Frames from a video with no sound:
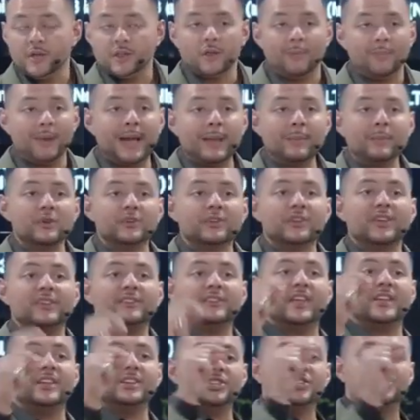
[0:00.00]
The Bible says
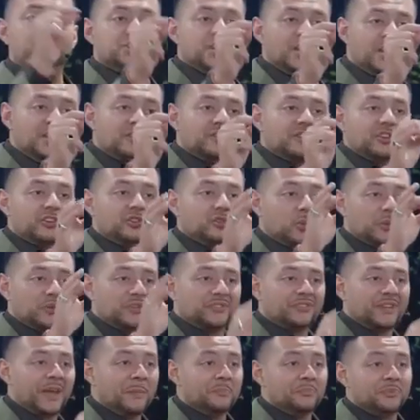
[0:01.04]
that Jesus
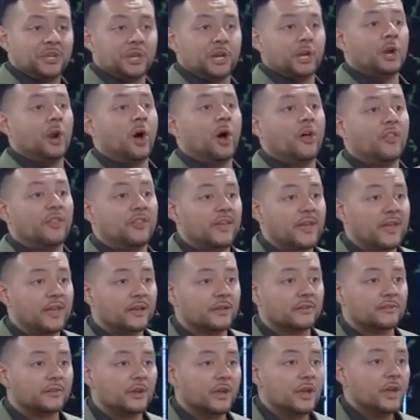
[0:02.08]
was tempted in all
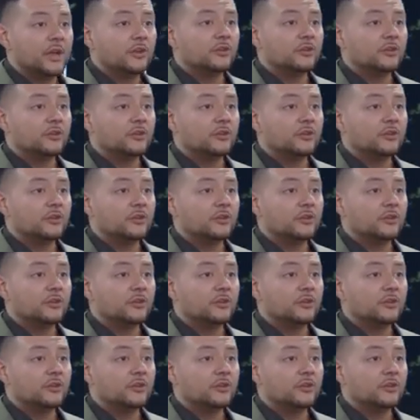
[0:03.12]
things.